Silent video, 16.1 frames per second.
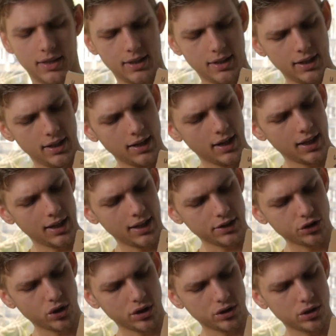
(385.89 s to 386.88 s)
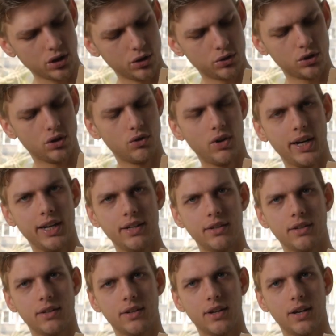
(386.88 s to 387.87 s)
The electrons go to the
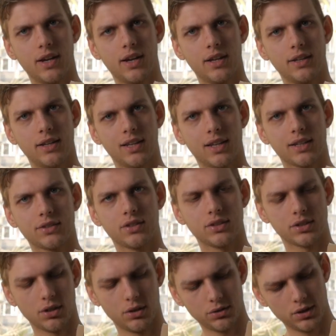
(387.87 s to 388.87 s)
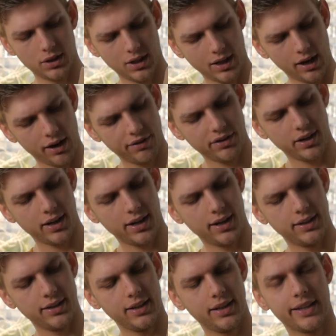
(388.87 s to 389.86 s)
right, and the electrons go to the left,
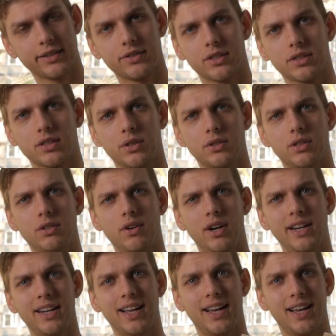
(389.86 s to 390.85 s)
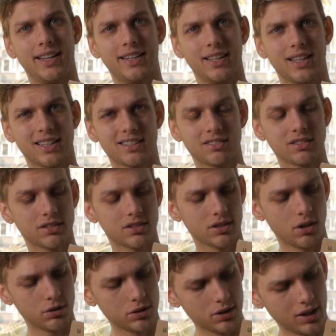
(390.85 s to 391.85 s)
and the electrons go to the right, and the electrons
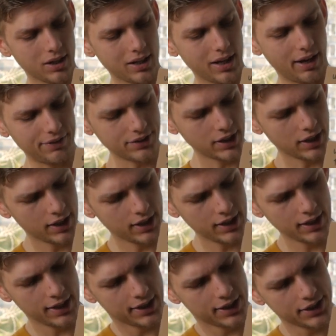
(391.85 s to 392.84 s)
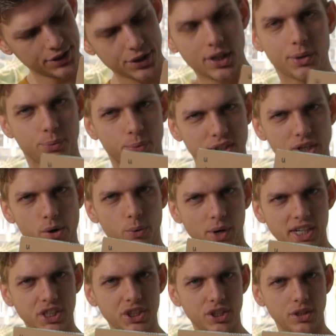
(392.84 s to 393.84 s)
go to the left. So there was a
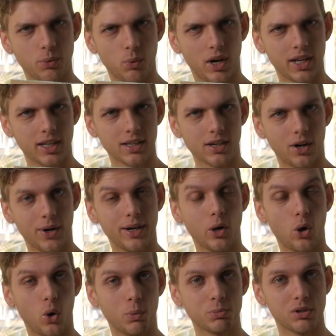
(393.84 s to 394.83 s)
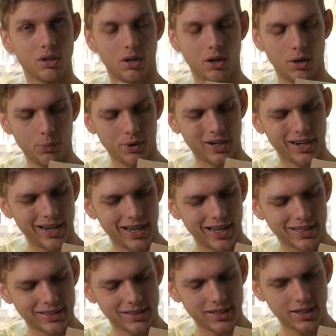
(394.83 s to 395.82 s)
question a while ago at Ohm's law where I
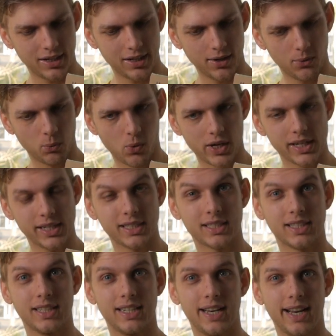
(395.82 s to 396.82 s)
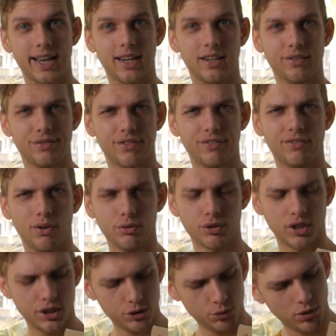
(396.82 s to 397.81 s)
asked, what is negative voltage?